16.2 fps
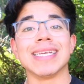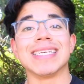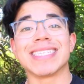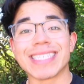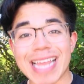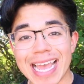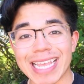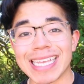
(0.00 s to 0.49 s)

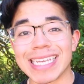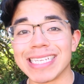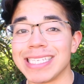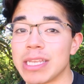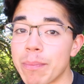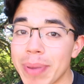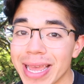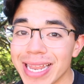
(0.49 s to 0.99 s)
snacking
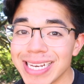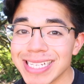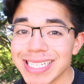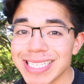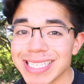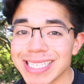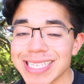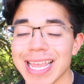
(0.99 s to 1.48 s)

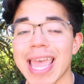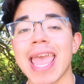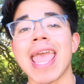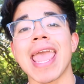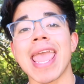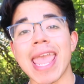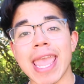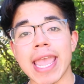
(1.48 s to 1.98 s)
dependence
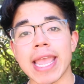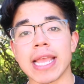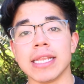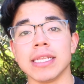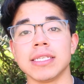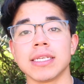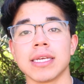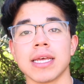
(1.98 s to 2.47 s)

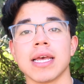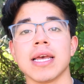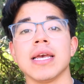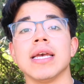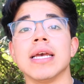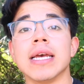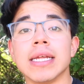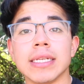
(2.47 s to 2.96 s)
and
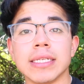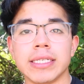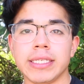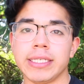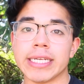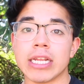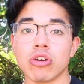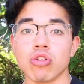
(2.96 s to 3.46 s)

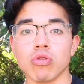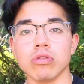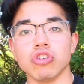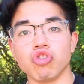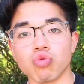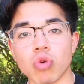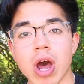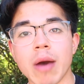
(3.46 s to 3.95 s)
general
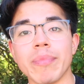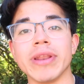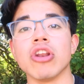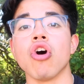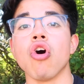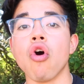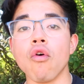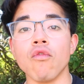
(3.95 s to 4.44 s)
drop in
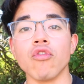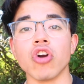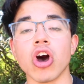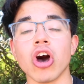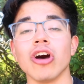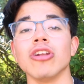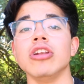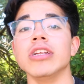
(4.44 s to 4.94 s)

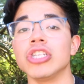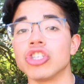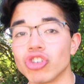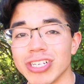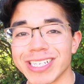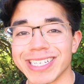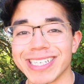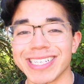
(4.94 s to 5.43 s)
overall
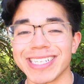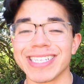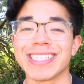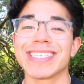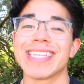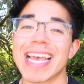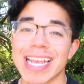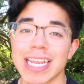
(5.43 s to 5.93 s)
nutrition.
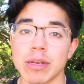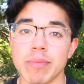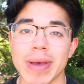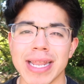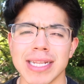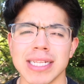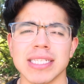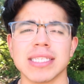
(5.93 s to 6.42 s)
Snacking
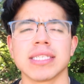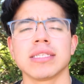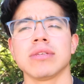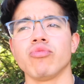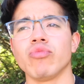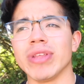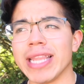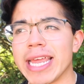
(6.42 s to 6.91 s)
dependence
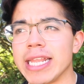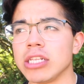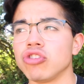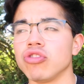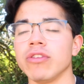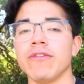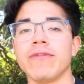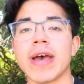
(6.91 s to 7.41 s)
relating
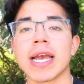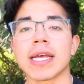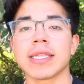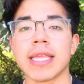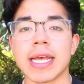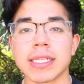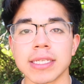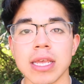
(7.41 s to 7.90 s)
to the fact
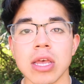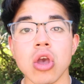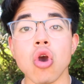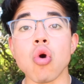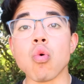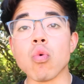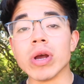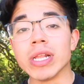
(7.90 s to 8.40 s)
that
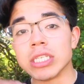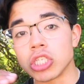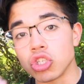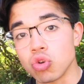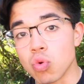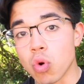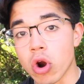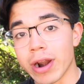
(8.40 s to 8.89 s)
once
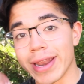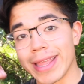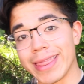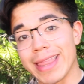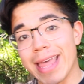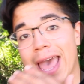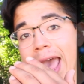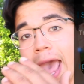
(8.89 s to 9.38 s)
you are
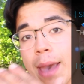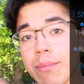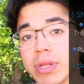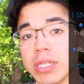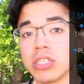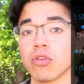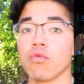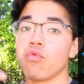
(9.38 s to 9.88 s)
in the
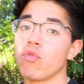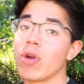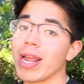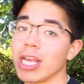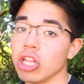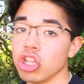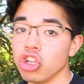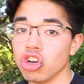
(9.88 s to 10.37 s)
habit of
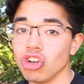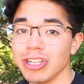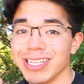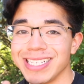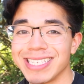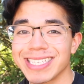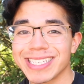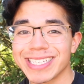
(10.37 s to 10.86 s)
regularly
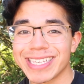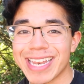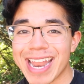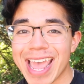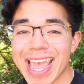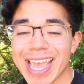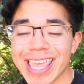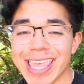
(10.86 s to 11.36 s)

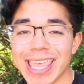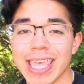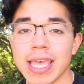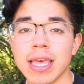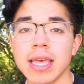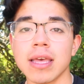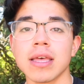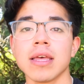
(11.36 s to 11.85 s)

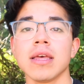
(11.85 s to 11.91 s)
snacking,